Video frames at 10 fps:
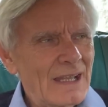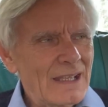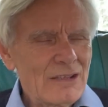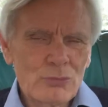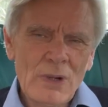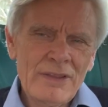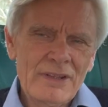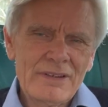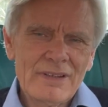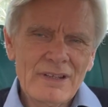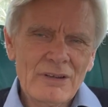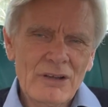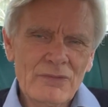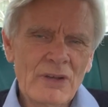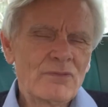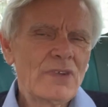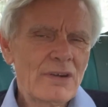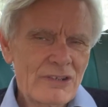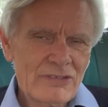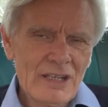is one that I find
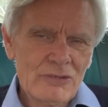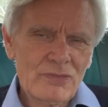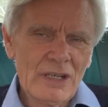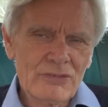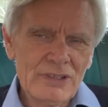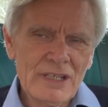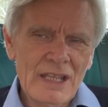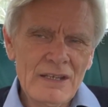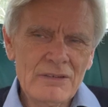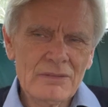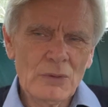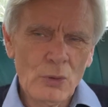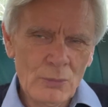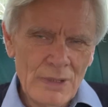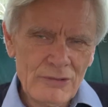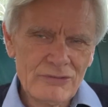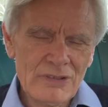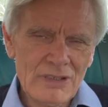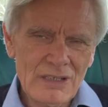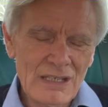very satisfactory and almost
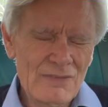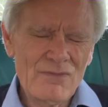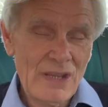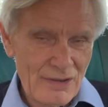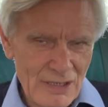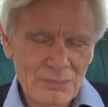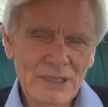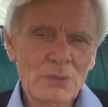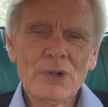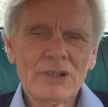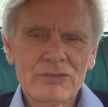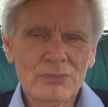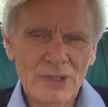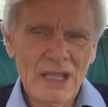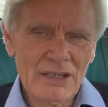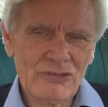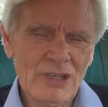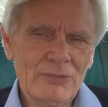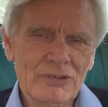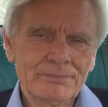invariably works, without
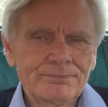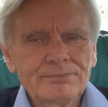exception.